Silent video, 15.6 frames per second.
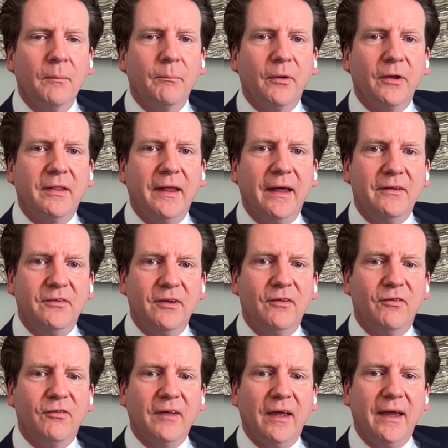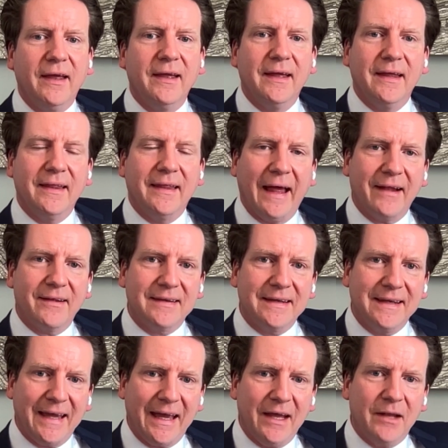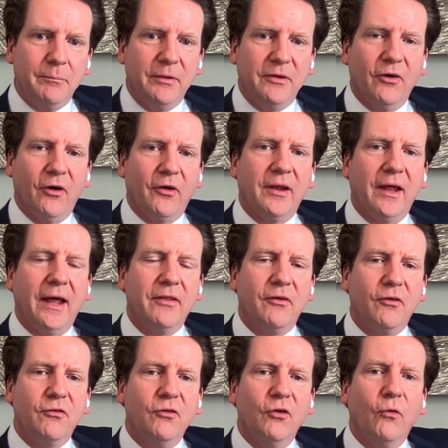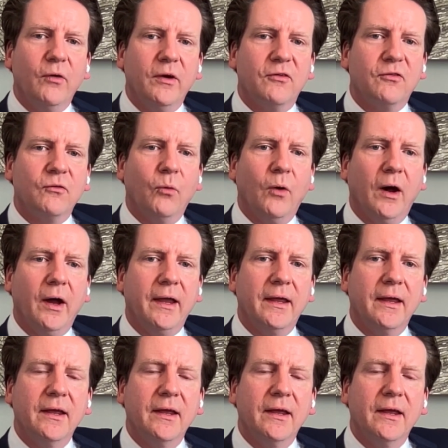But they did say that can be done, and there is no reason why